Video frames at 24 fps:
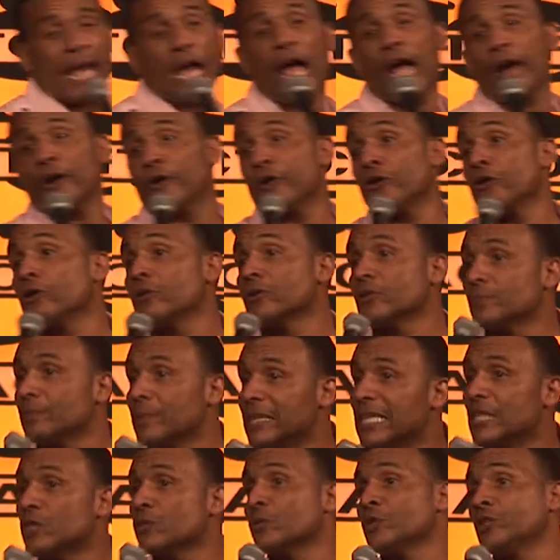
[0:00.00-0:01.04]
that I got girls.
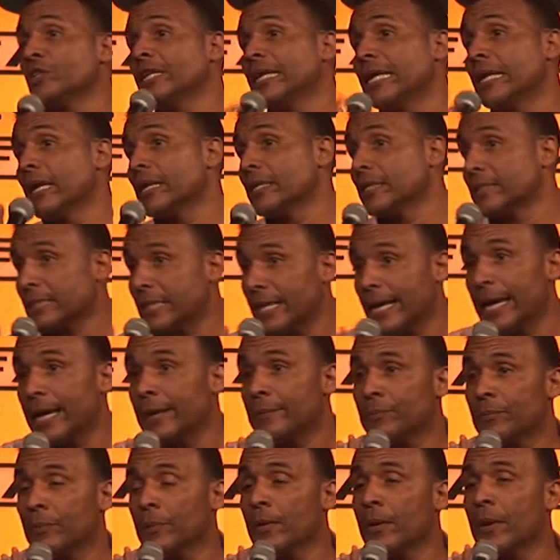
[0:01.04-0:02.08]
But this is what you need to understand.
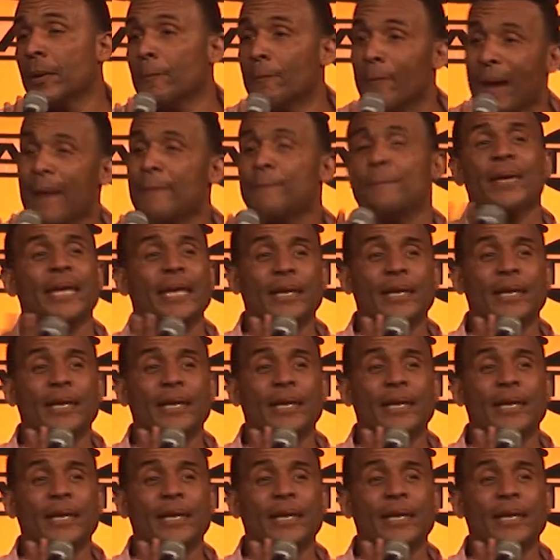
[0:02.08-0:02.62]
My